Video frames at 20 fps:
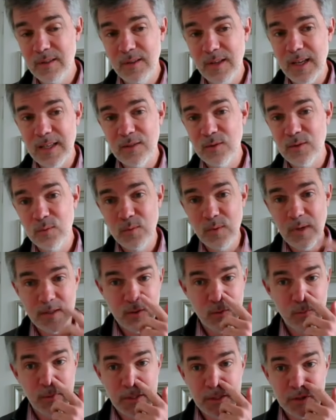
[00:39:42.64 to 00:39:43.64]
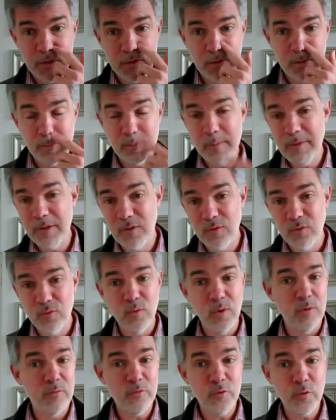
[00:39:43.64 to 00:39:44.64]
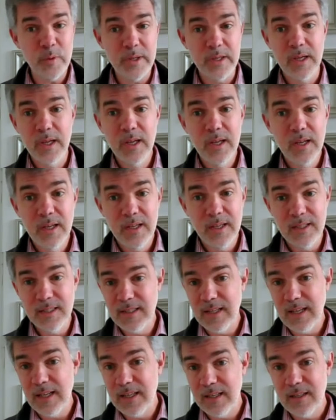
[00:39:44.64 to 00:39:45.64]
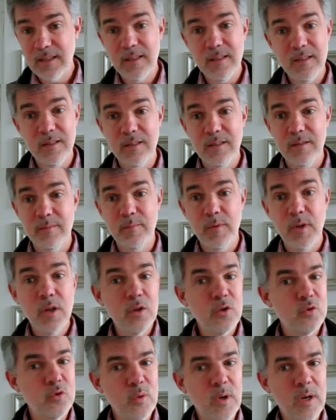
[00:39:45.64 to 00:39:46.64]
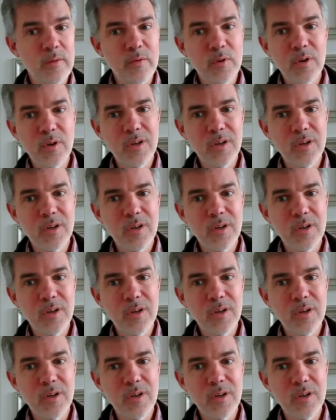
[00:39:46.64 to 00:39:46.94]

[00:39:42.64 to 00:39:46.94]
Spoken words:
as you mentioned, maybe 2 or 3 is like to have